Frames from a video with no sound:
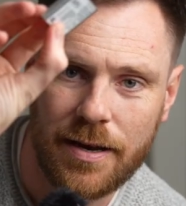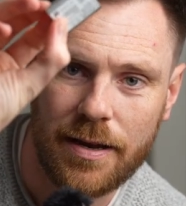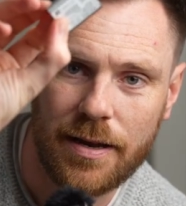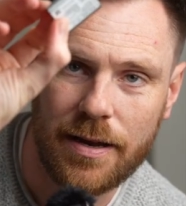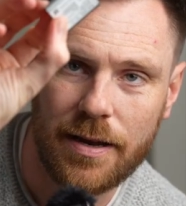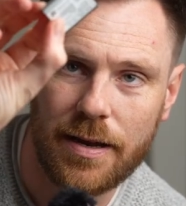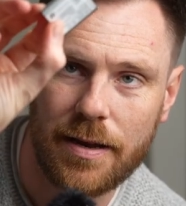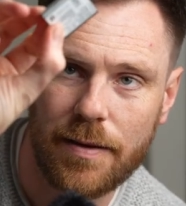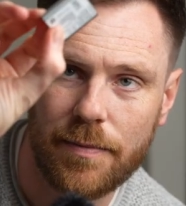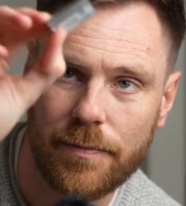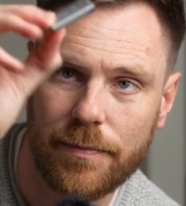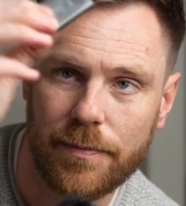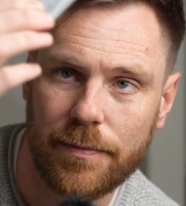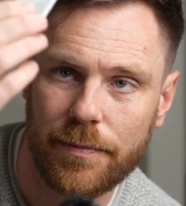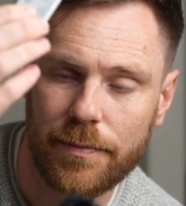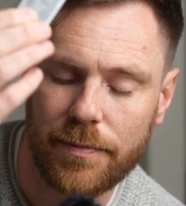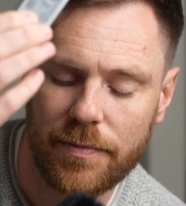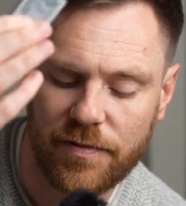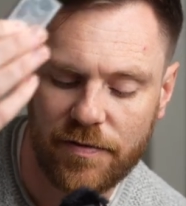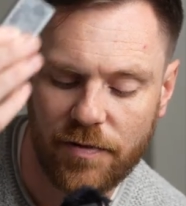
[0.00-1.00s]

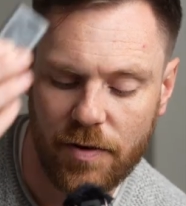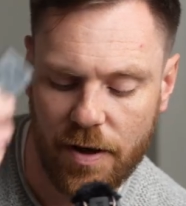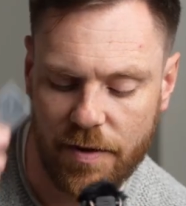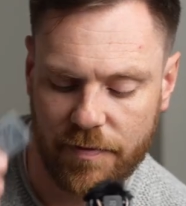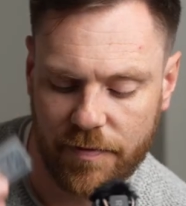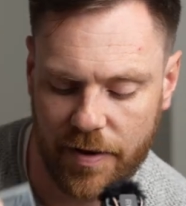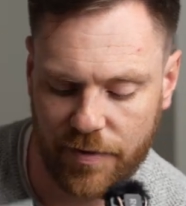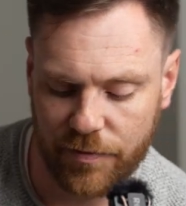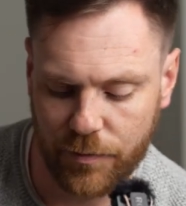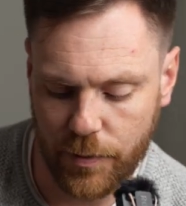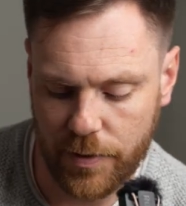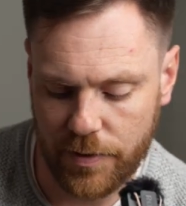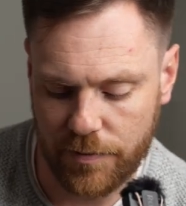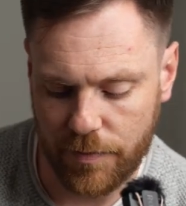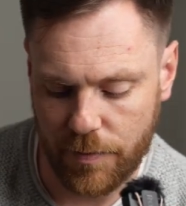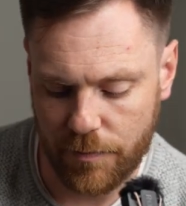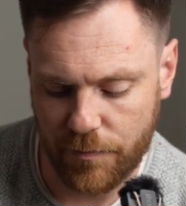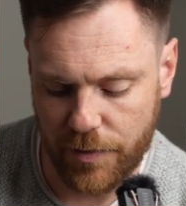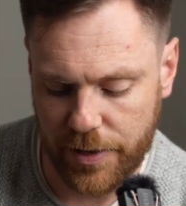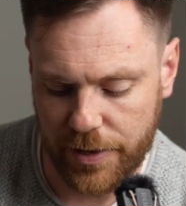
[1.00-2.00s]
45 quid
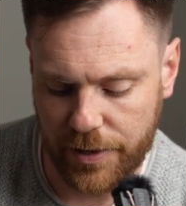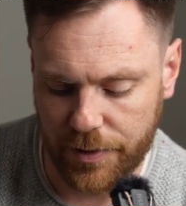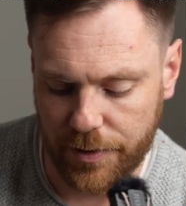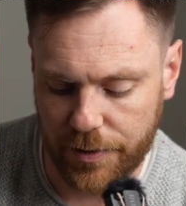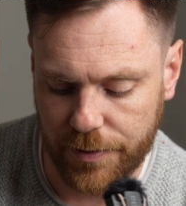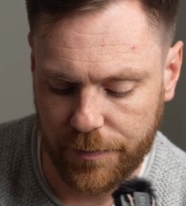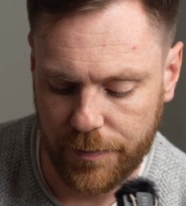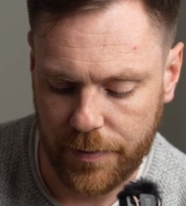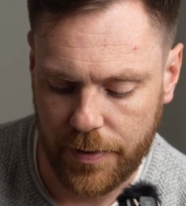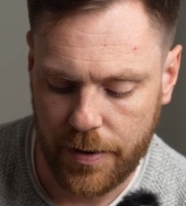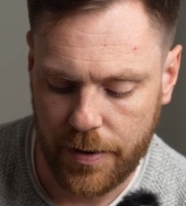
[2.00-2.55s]
from Ricoh.